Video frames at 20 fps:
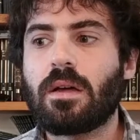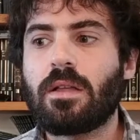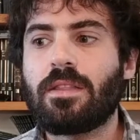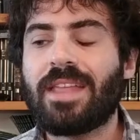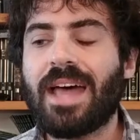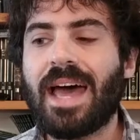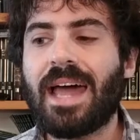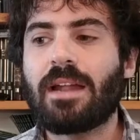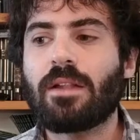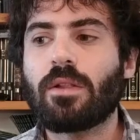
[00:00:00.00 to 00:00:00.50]

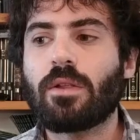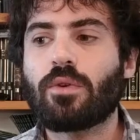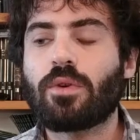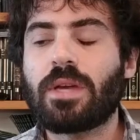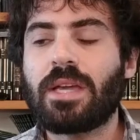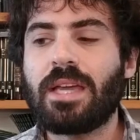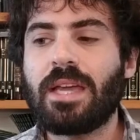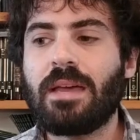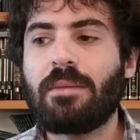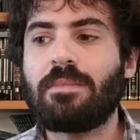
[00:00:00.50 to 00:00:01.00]
that
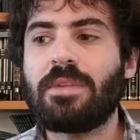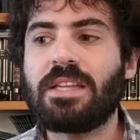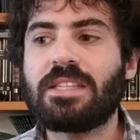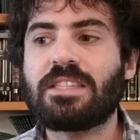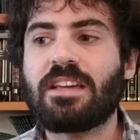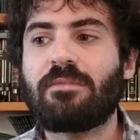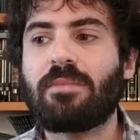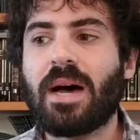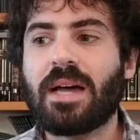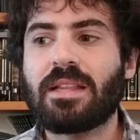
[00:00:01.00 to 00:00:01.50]
Elokim
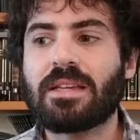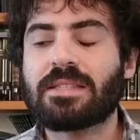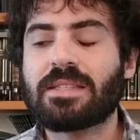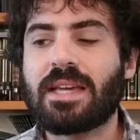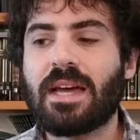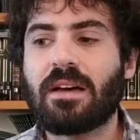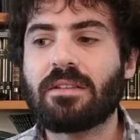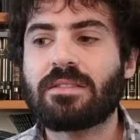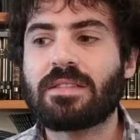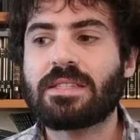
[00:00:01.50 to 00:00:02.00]
Nitzav
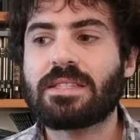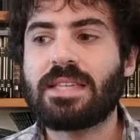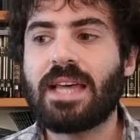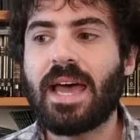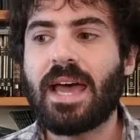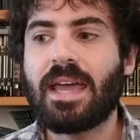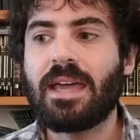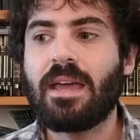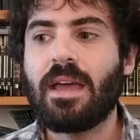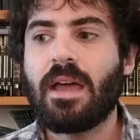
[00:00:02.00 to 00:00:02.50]
Adaskel to
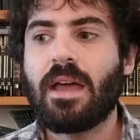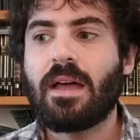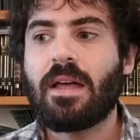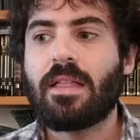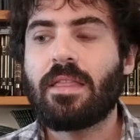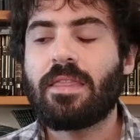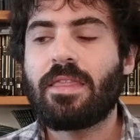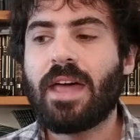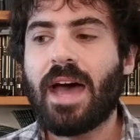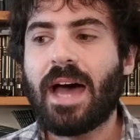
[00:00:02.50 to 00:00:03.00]
say
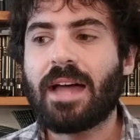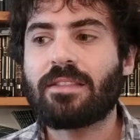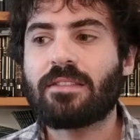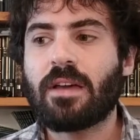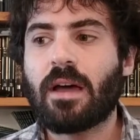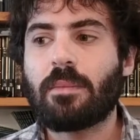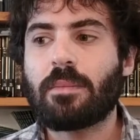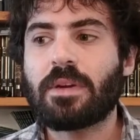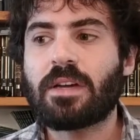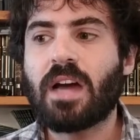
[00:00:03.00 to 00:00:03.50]
that
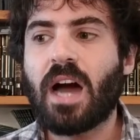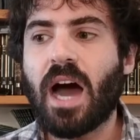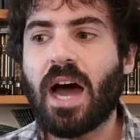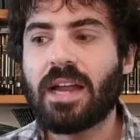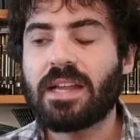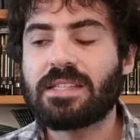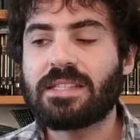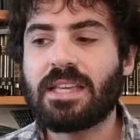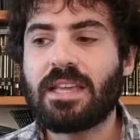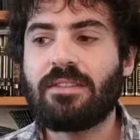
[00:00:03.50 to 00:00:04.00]
um,
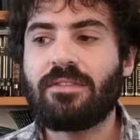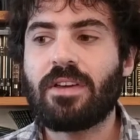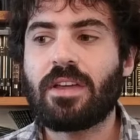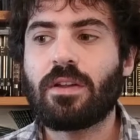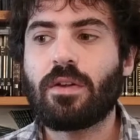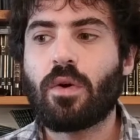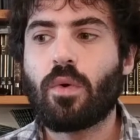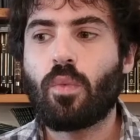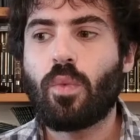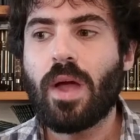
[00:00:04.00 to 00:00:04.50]
God is
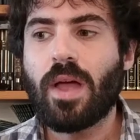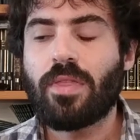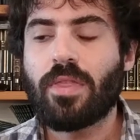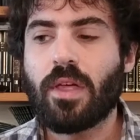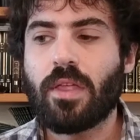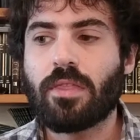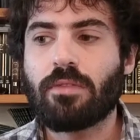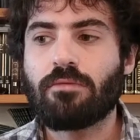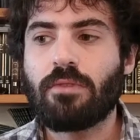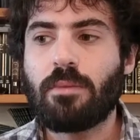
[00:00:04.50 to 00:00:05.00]
even
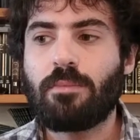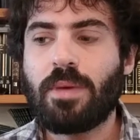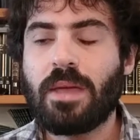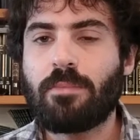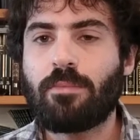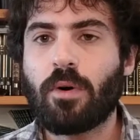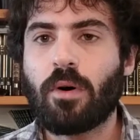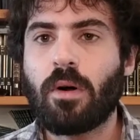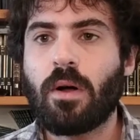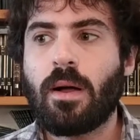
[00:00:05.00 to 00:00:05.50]
with three
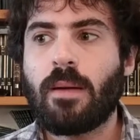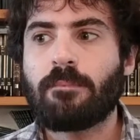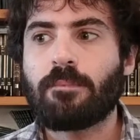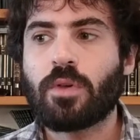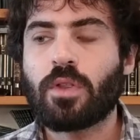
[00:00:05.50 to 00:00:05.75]
people.